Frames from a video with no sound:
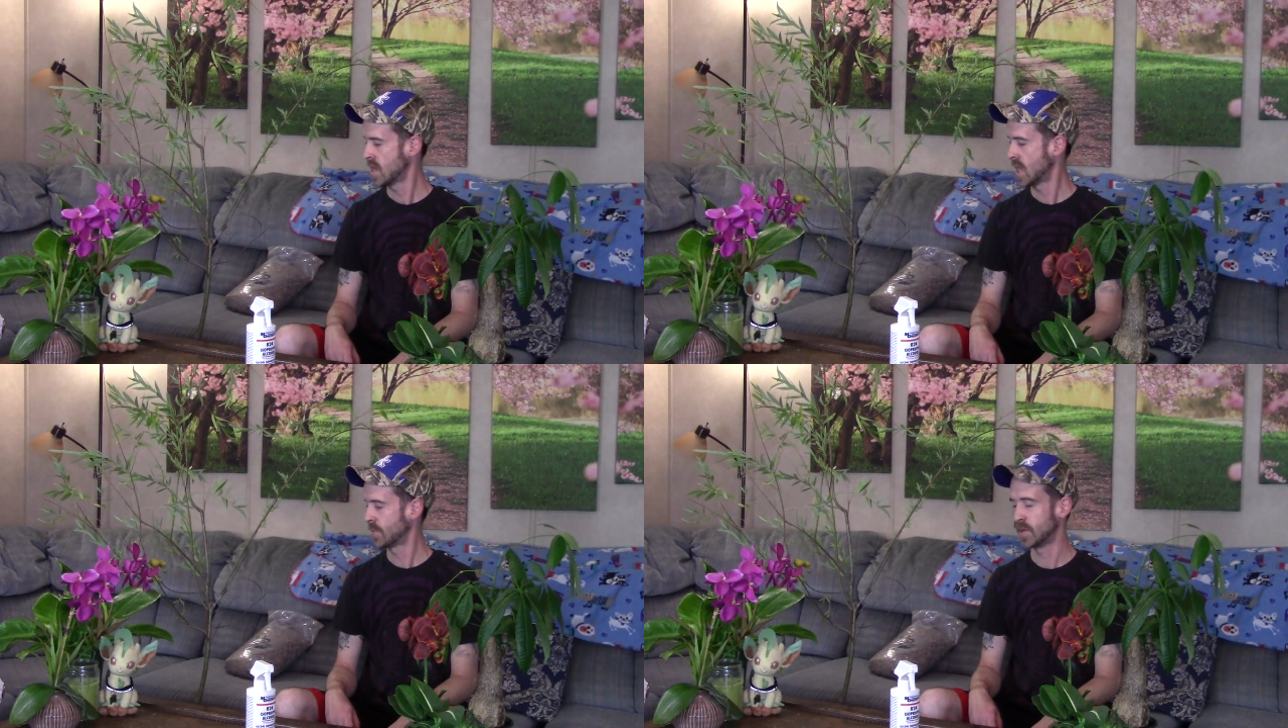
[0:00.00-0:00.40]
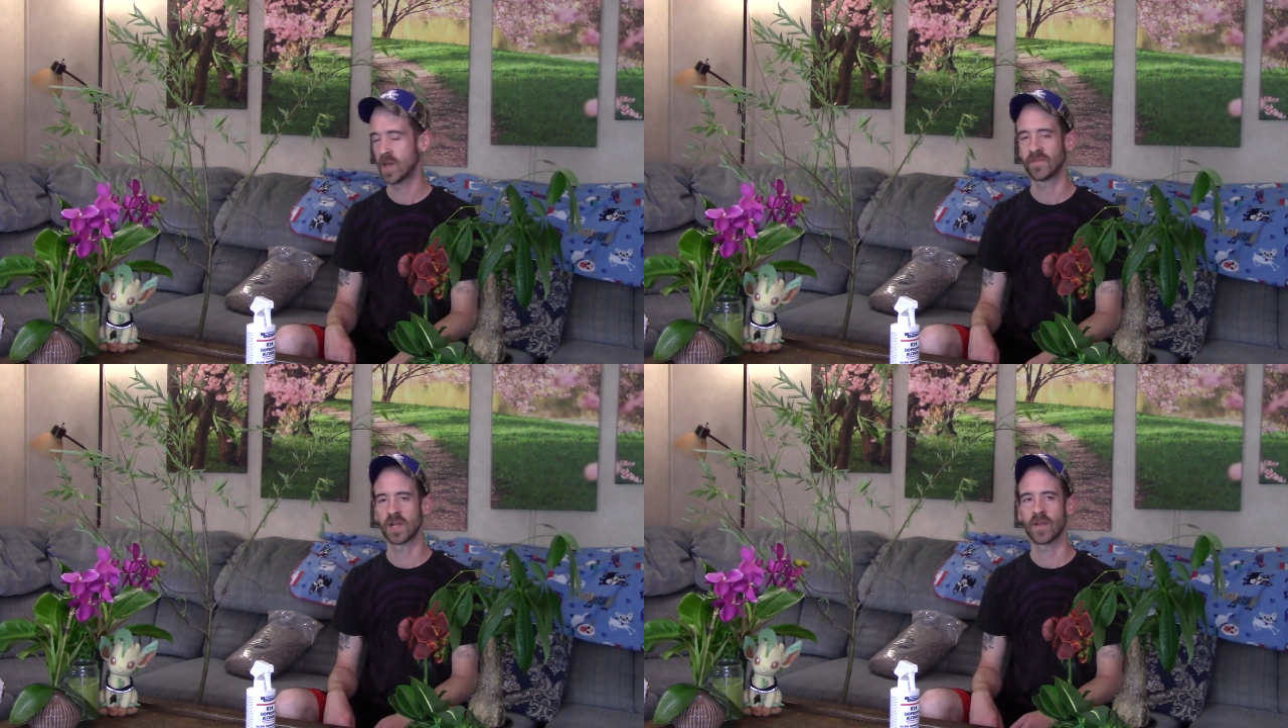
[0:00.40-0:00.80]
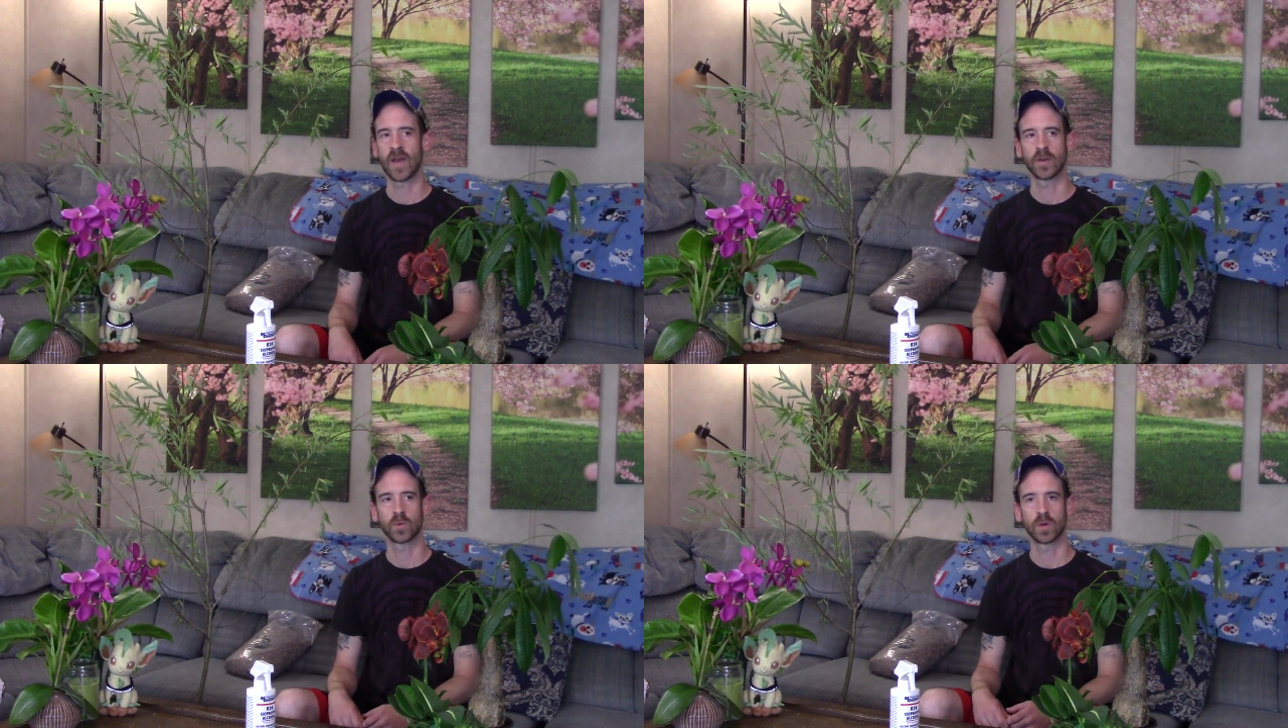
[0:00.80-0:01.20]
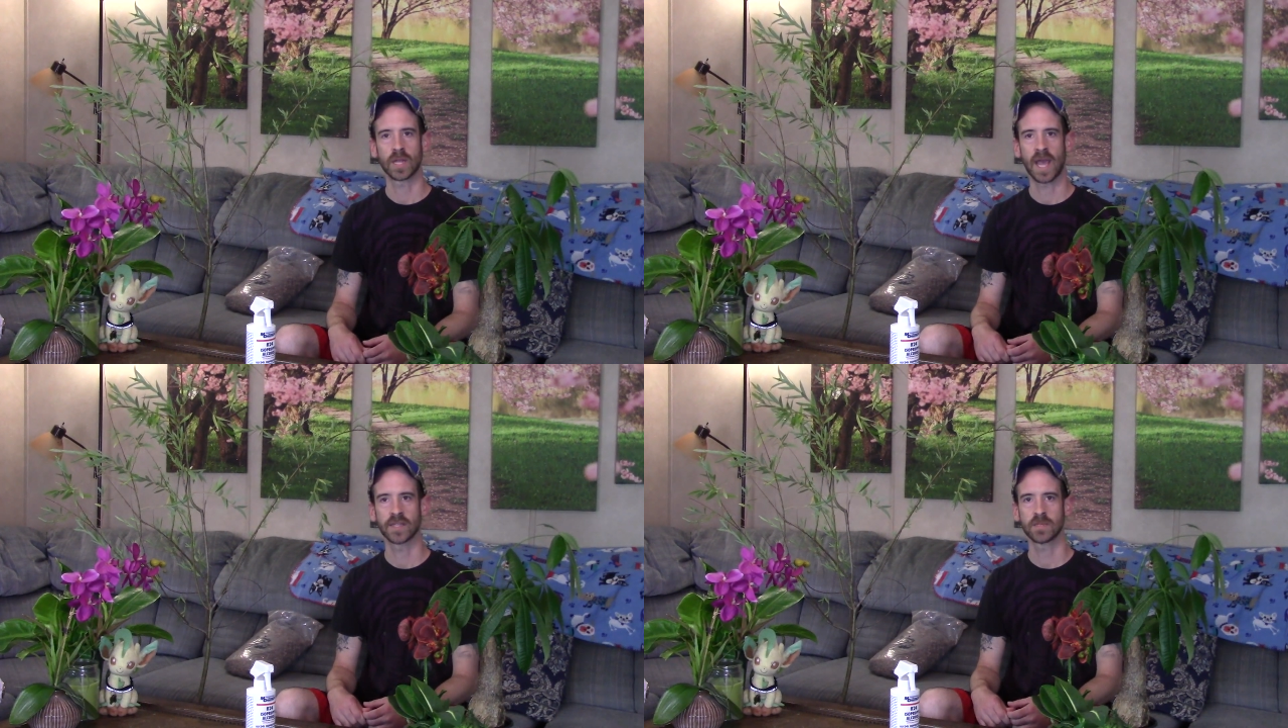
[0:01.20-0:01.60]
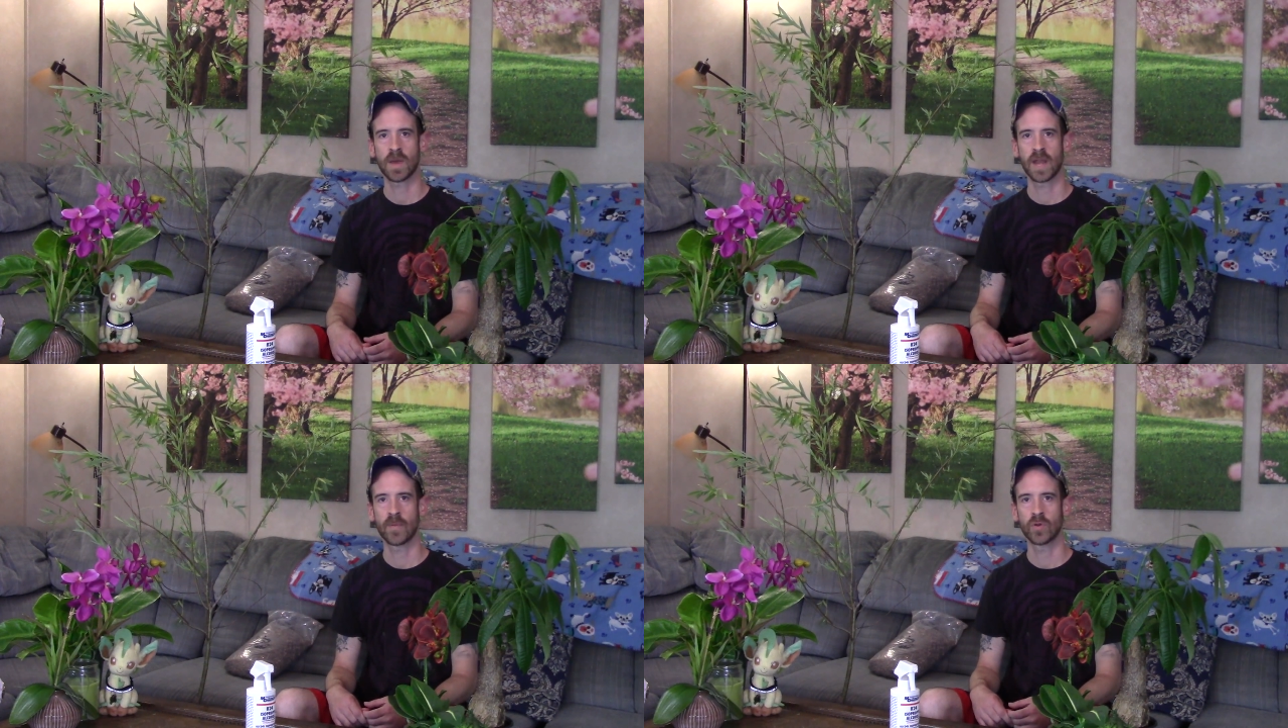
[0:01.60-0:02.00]
and we do have a lot of outdoor cats in
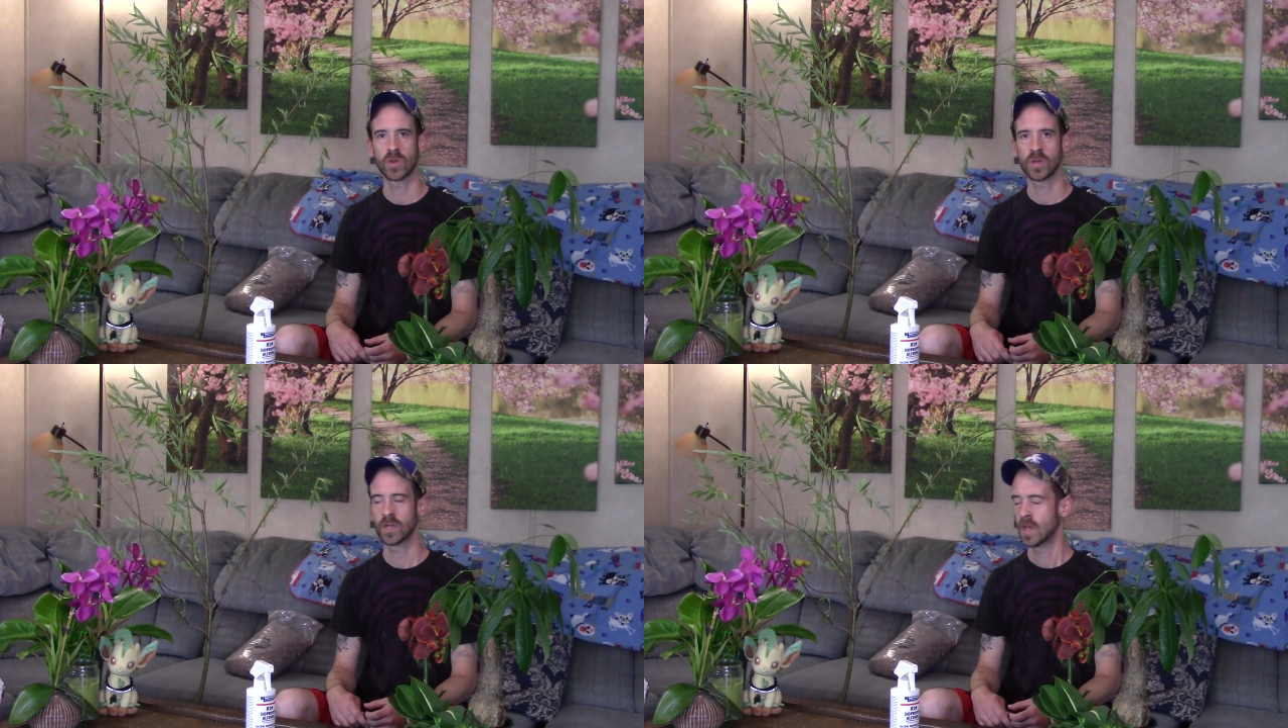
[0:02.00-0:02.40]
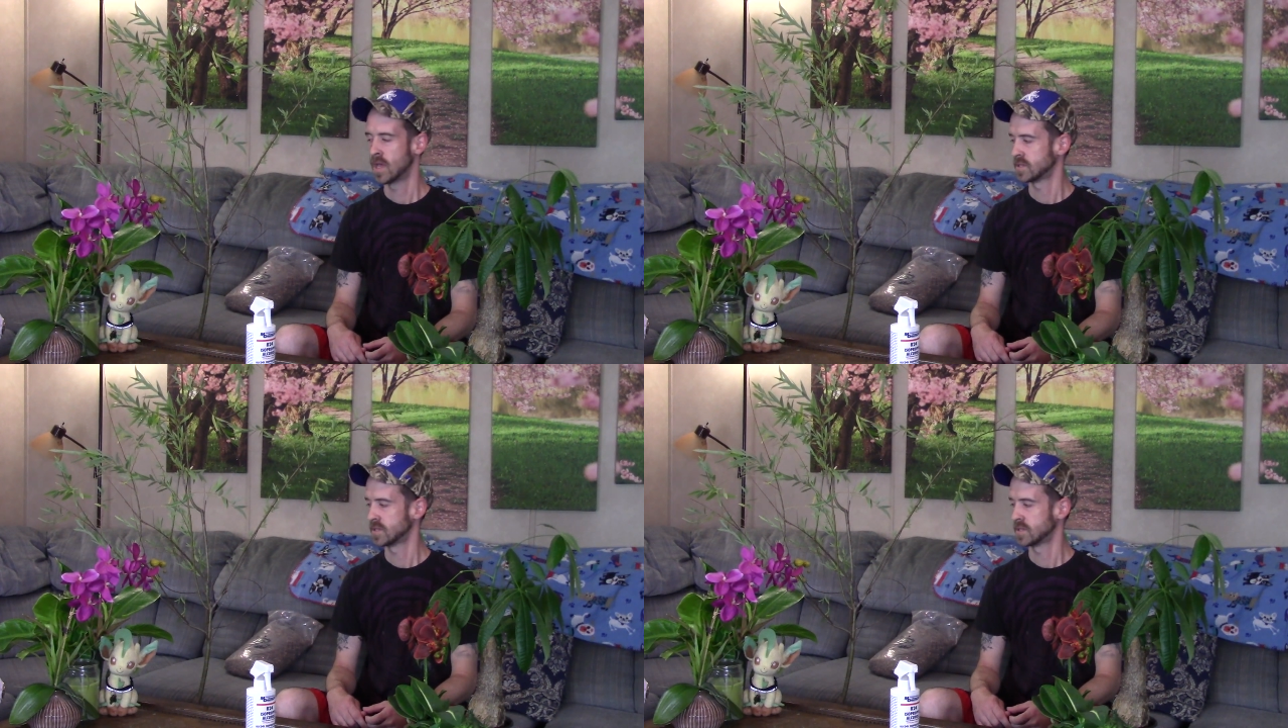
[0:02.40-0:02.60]
my neighborhood,